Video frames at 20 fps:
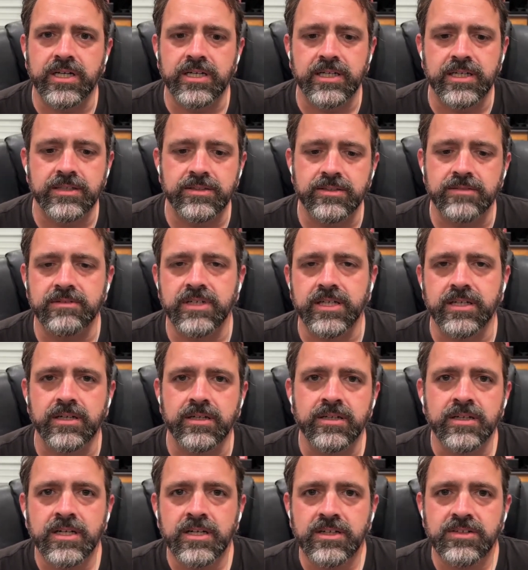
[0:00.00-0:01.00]
Can I do like
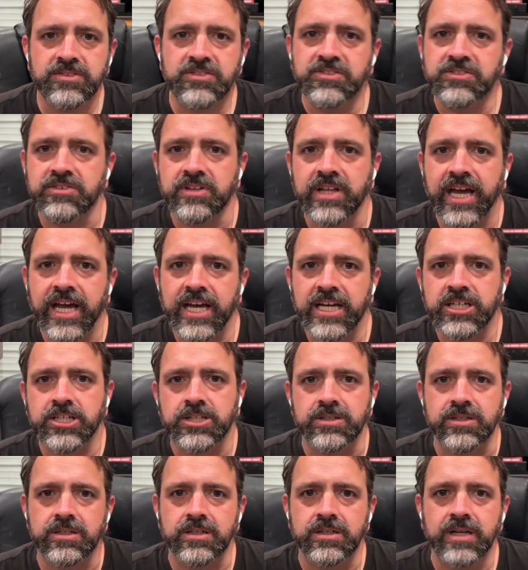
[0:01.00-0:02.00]
a slash
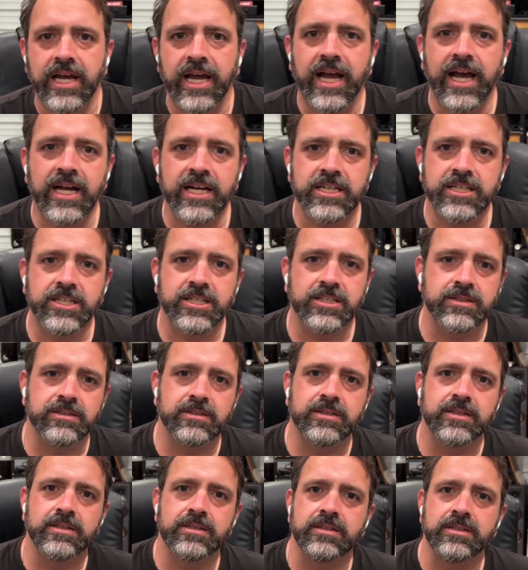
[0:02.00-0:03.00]
or a hash
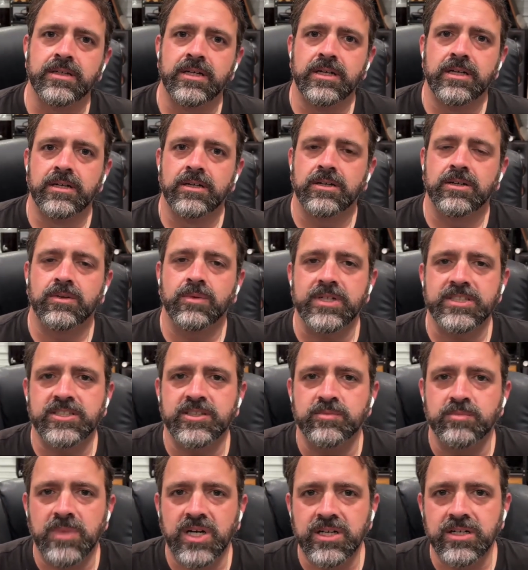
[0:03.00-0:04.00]
or a
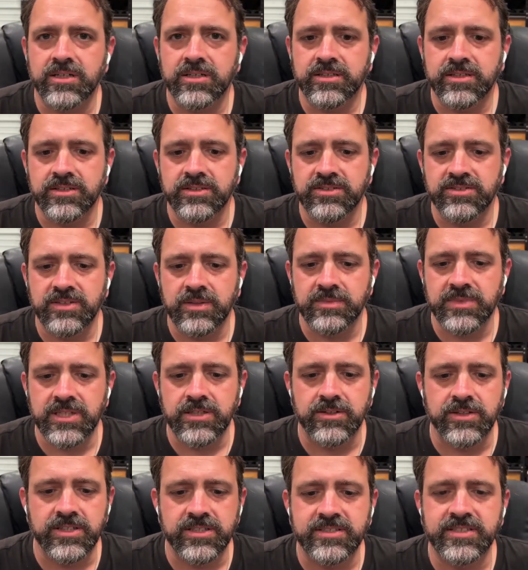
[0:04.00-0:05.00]
question mark or
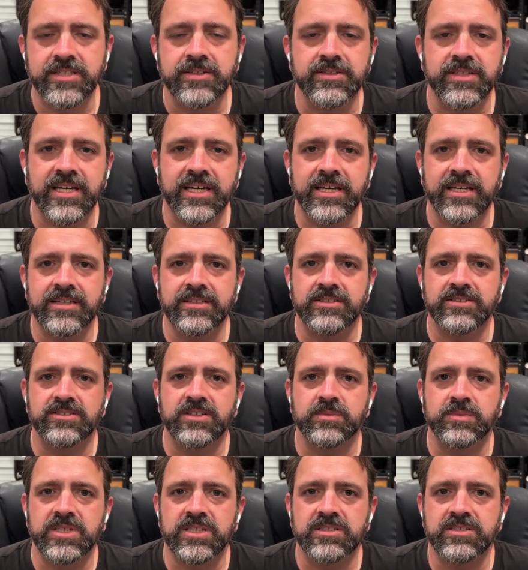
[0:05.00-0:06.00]
something or a tilde or
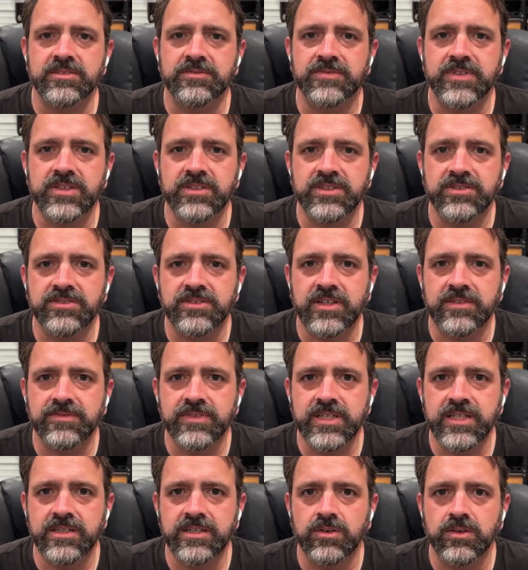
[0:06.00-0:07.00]
something to fill this stuff in?